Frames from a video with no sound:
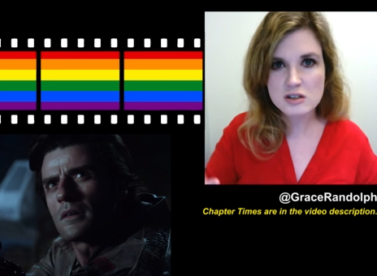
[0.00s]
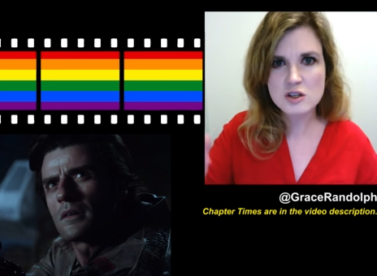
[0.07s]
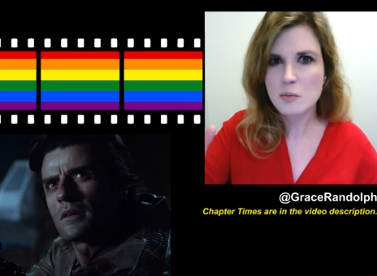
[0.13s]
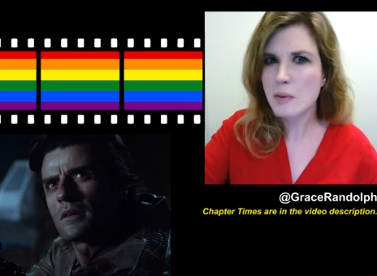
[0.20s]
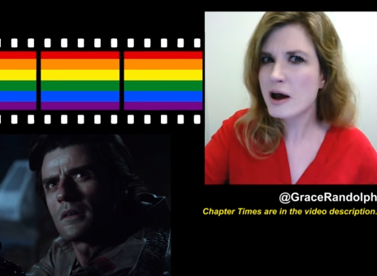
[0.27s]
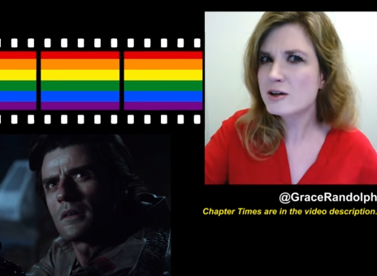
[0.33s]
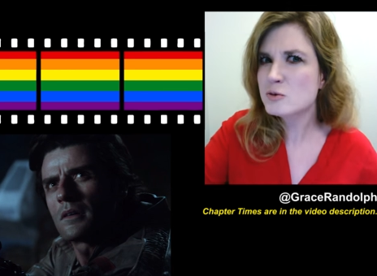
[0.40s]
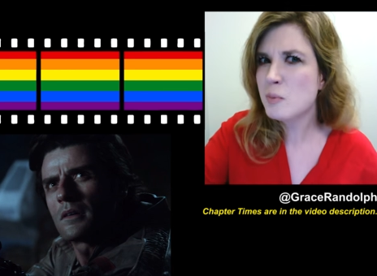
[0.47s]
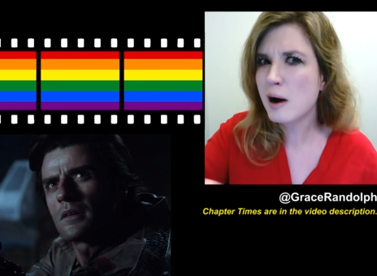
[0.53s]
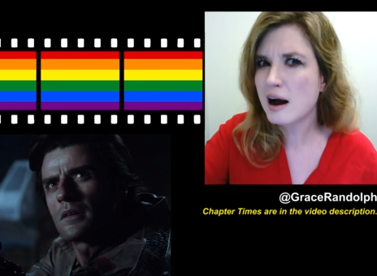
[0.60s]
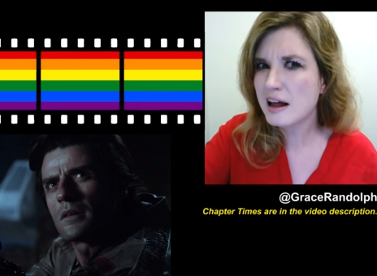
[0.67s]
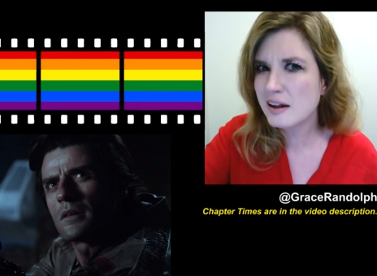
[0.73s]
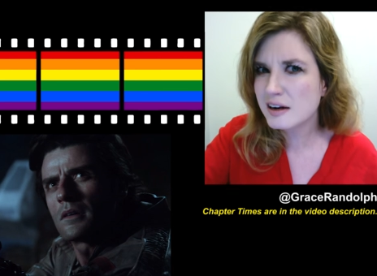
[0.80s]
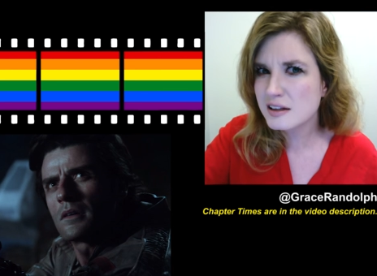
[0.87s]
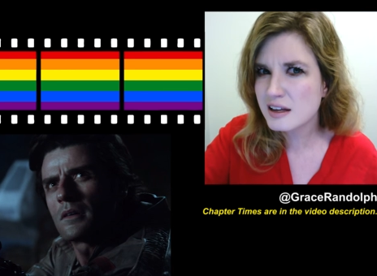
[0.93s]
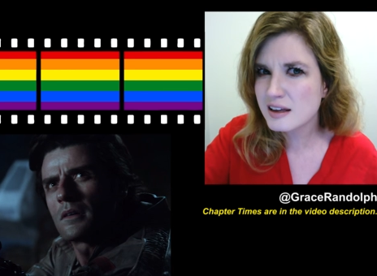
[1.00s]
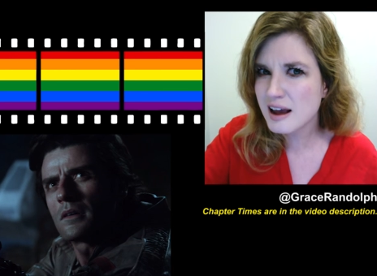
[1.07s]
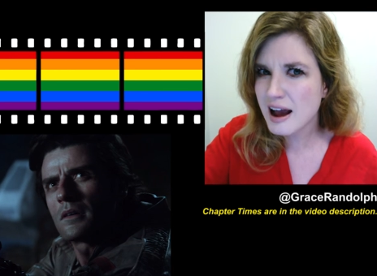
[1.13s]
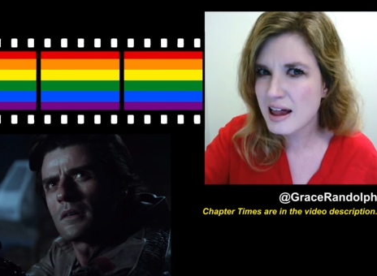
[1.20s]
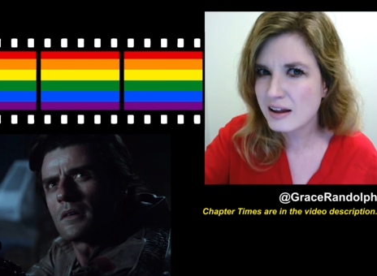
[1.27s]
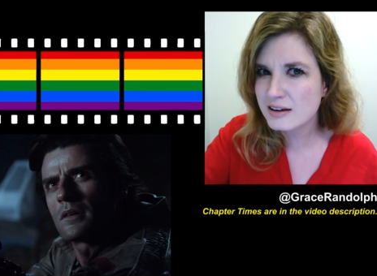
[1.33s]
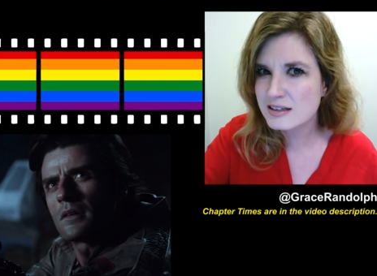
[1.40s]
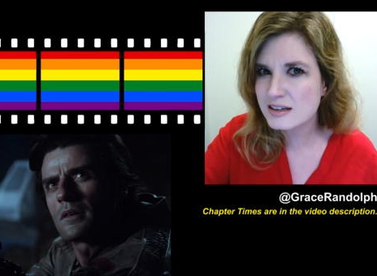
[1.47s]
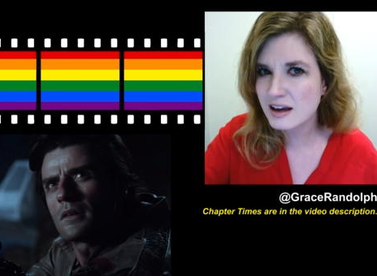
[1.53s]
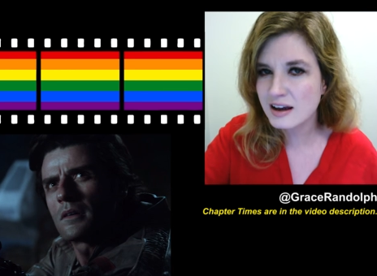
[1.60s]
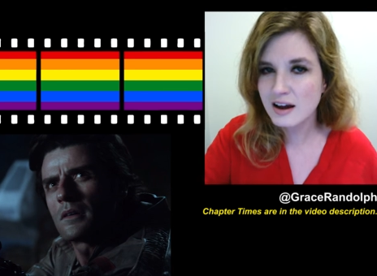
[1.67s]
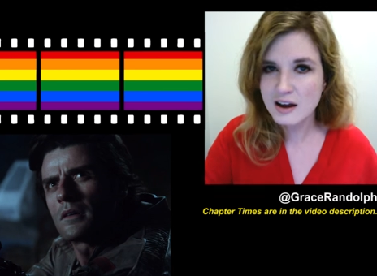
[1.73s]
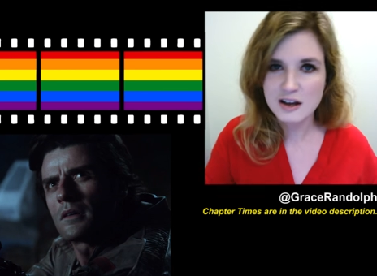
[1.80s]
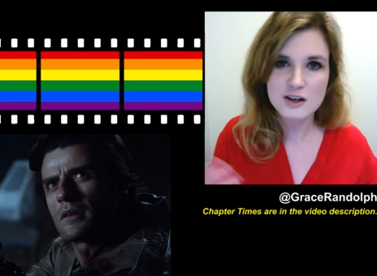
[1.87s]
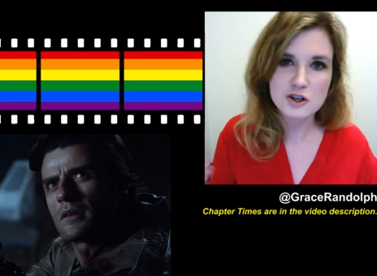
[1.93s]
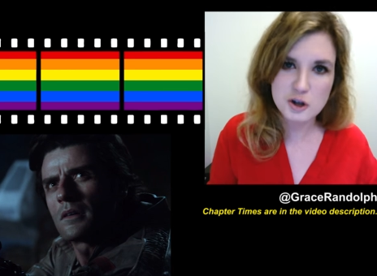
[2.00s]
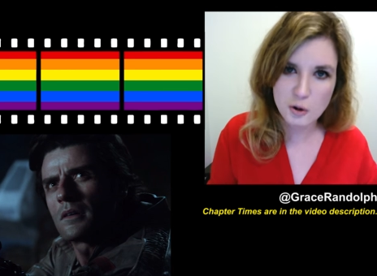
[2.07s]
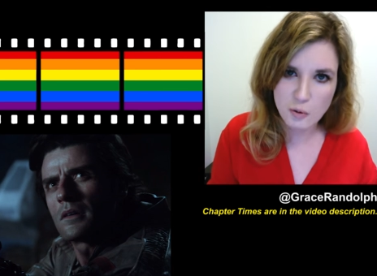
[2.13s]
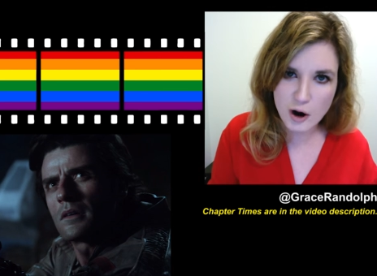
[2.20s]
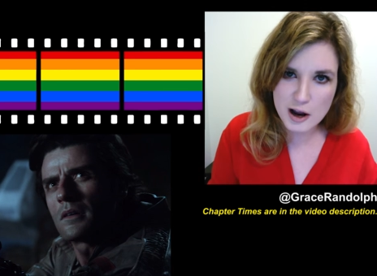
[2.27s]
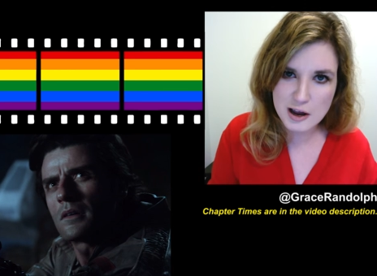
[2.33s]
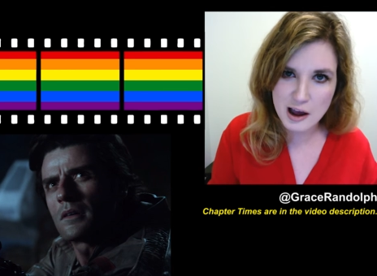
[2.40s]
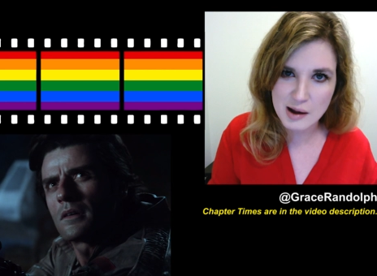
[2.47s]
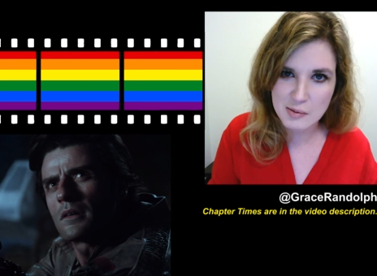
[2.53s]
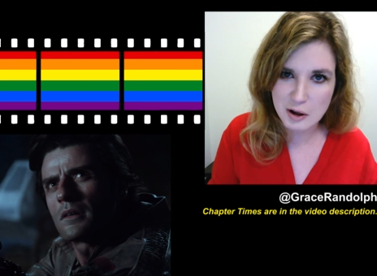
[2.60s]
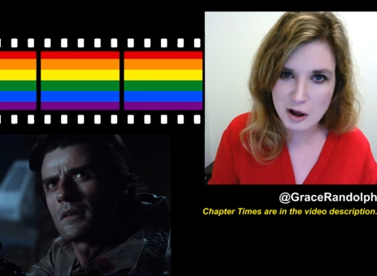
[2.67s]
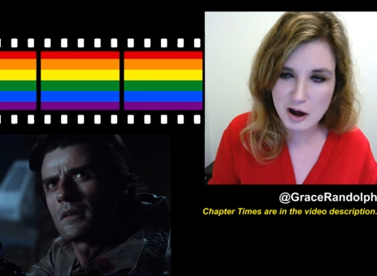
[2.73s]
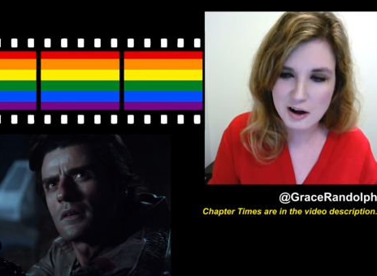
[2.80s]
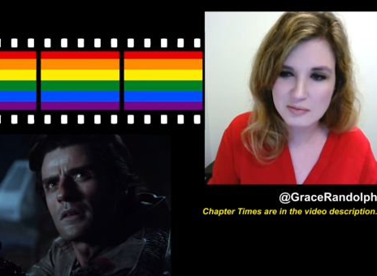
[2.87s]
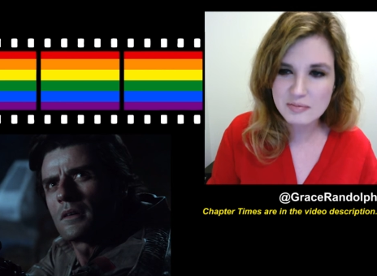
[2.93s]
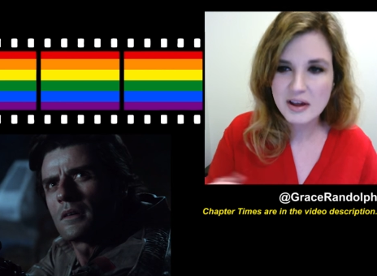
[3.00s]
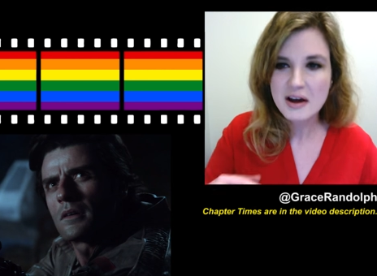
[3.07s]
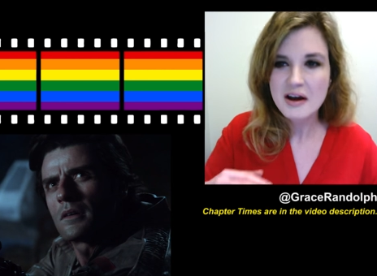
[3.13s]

Speaker 1: the best pilot in the galaxy, until Rey came along,